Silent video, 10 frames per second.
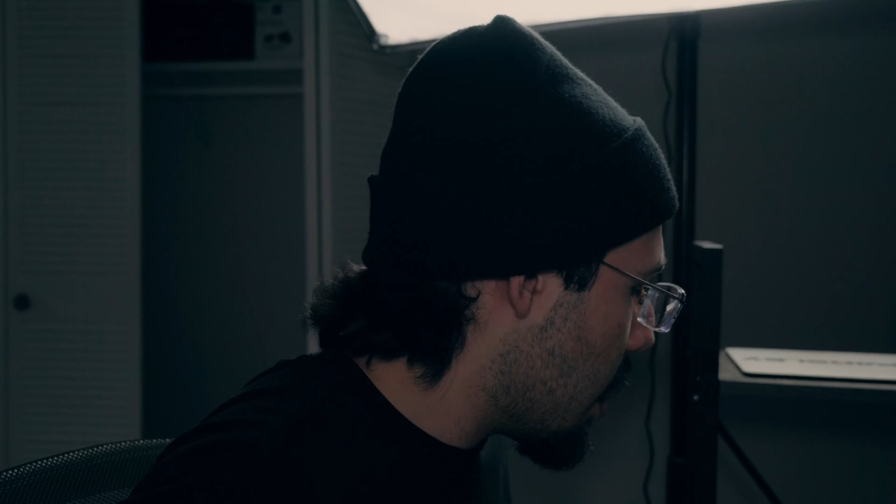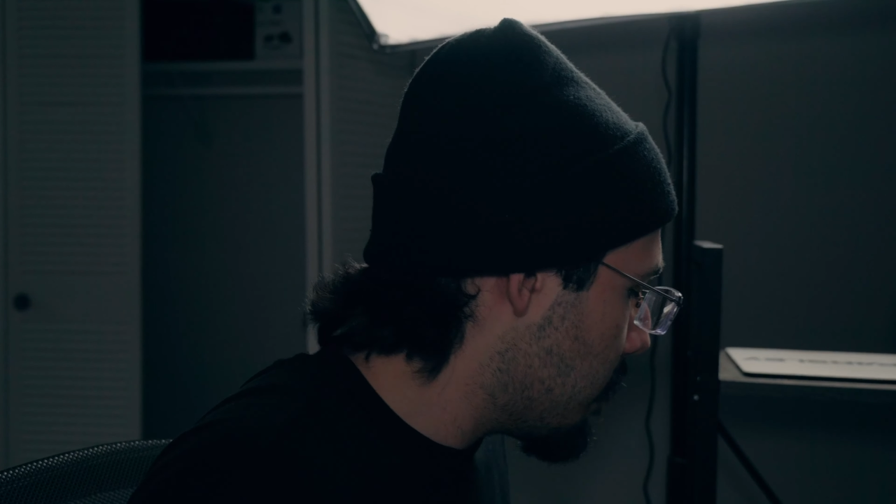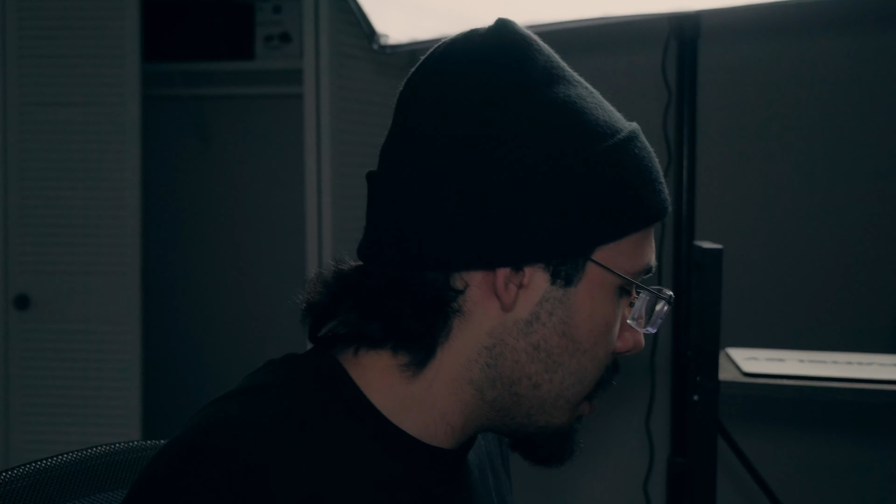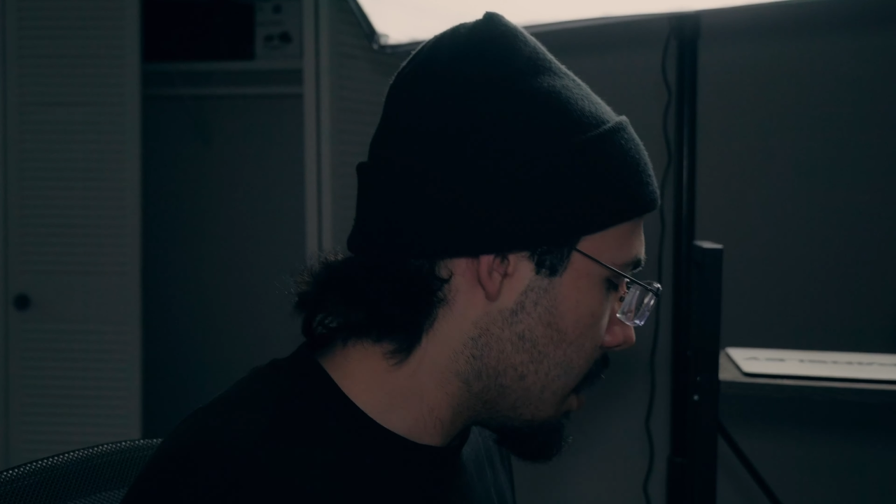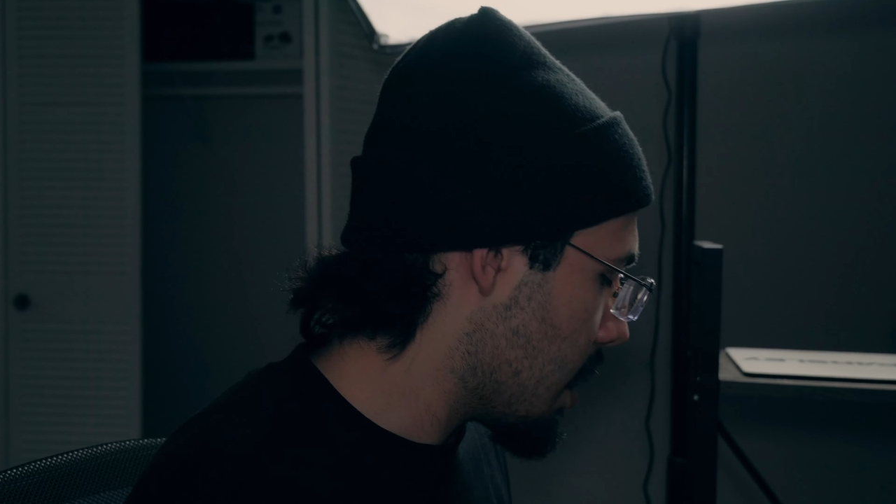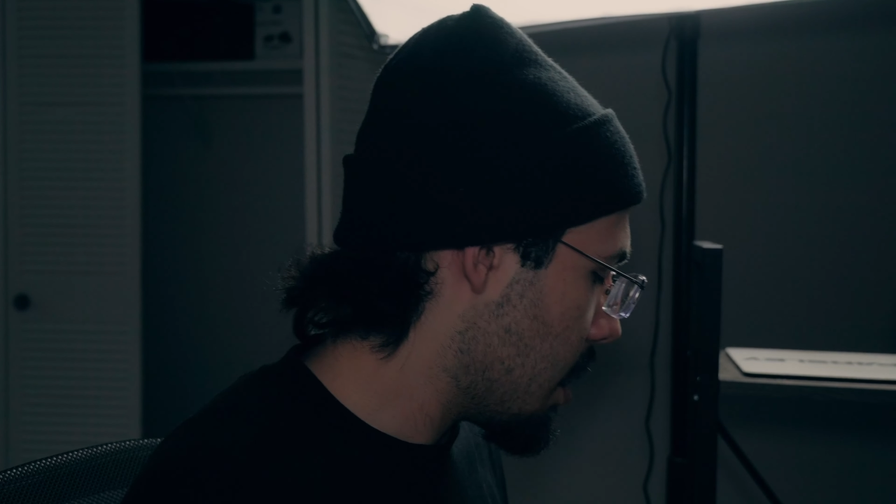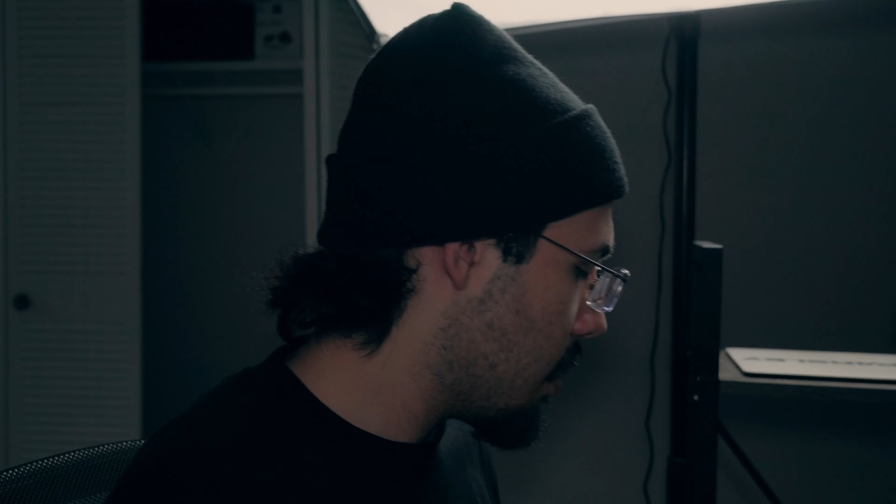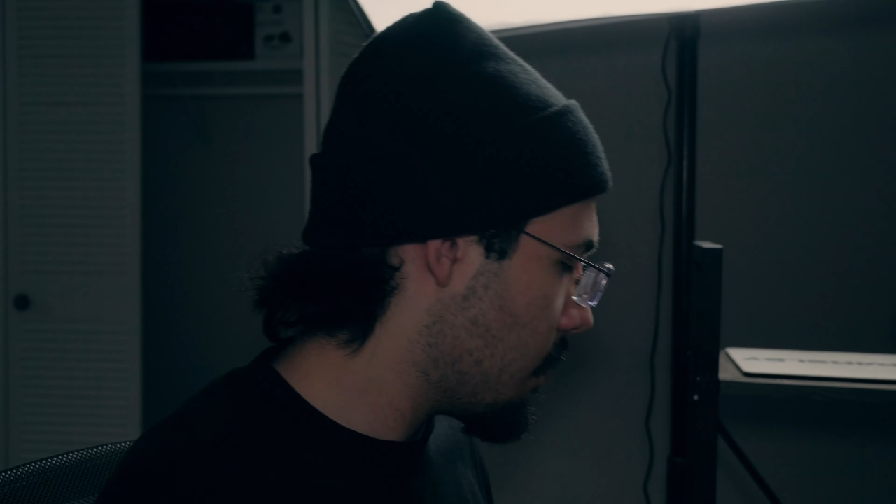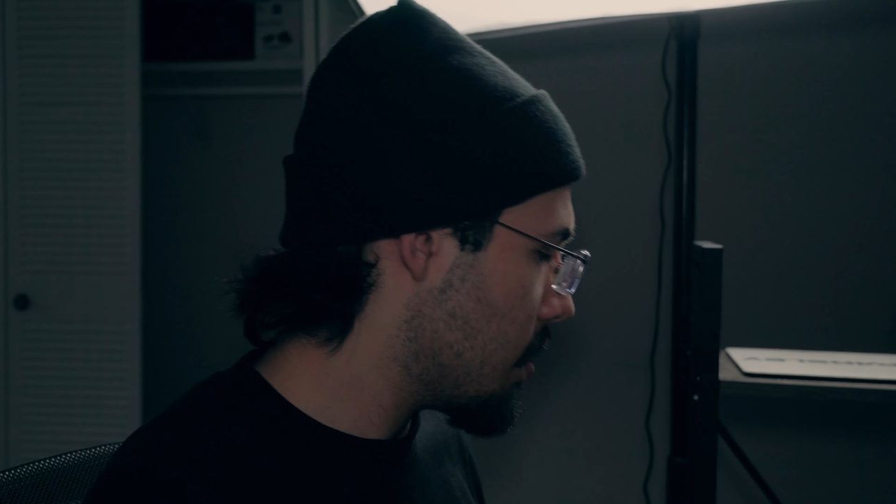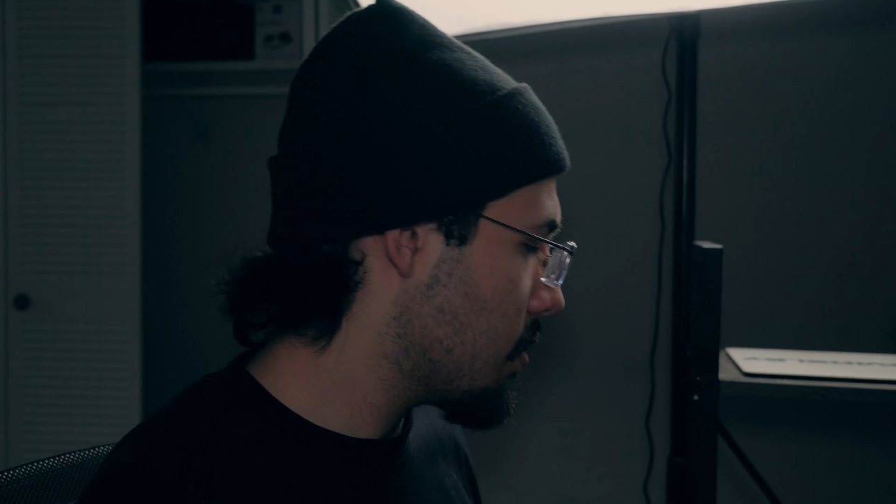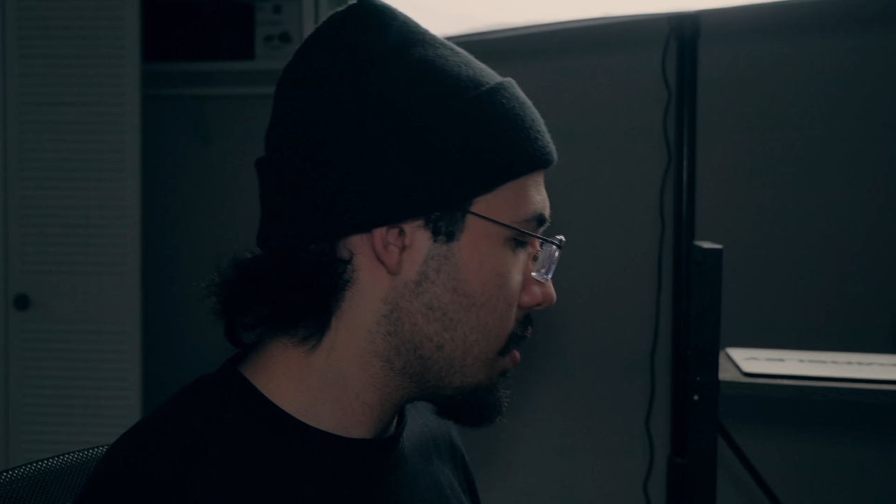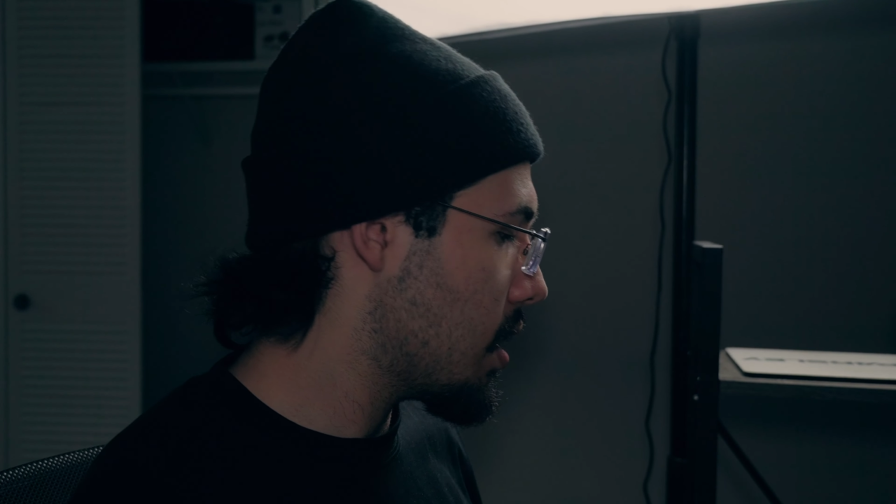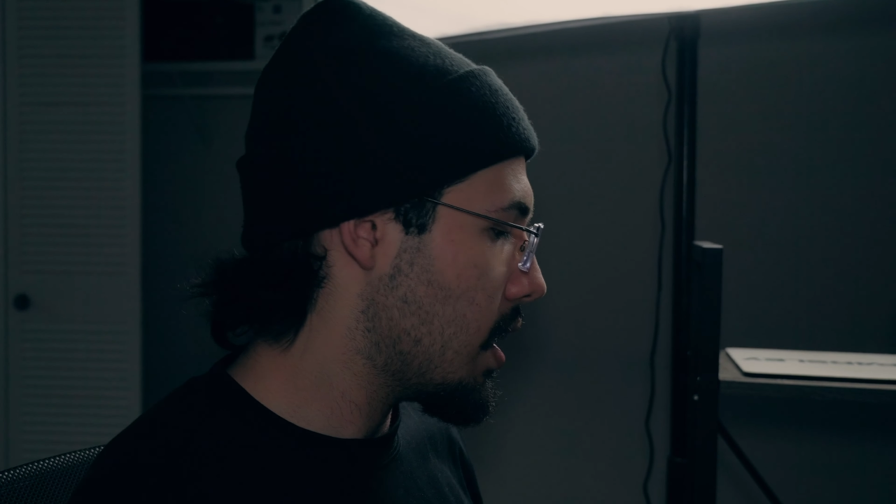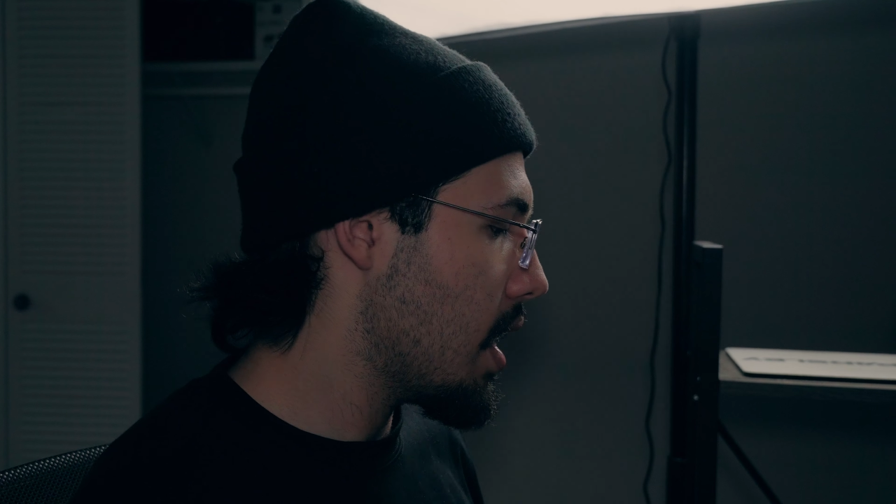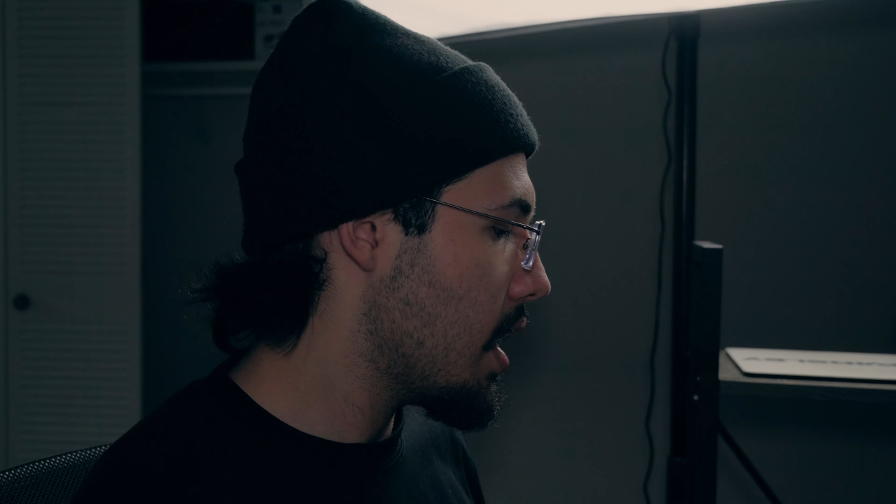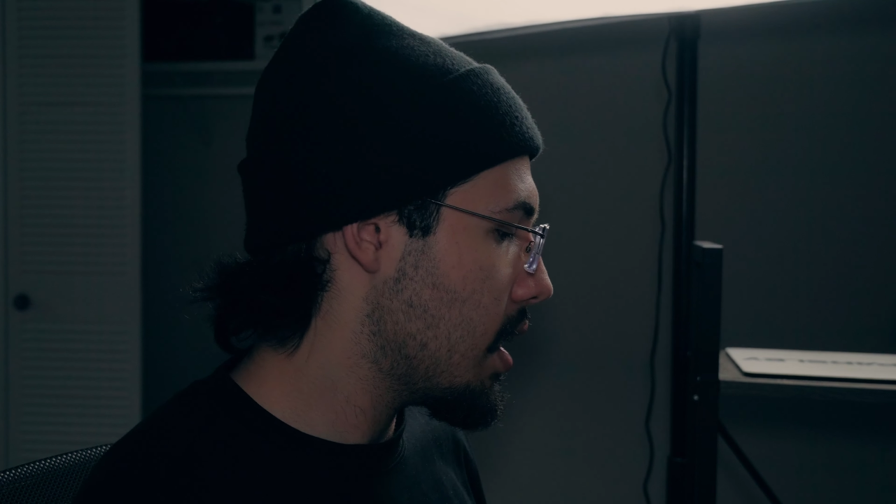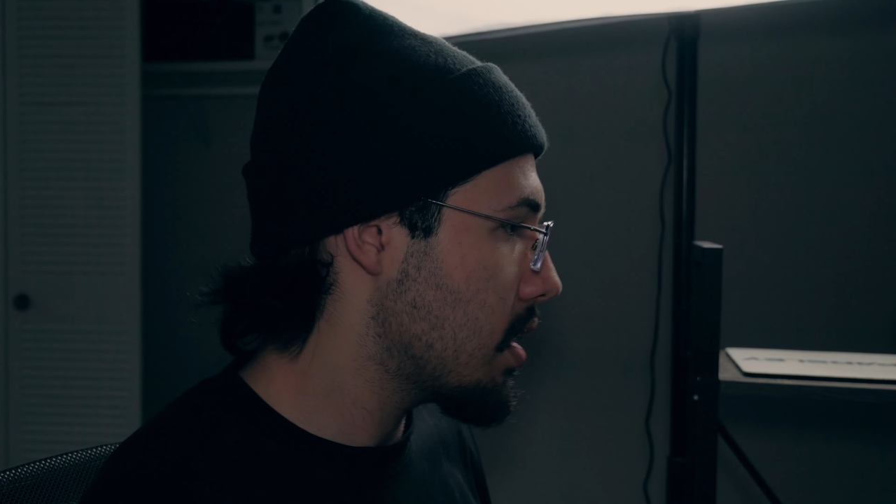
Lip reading: be on headphones today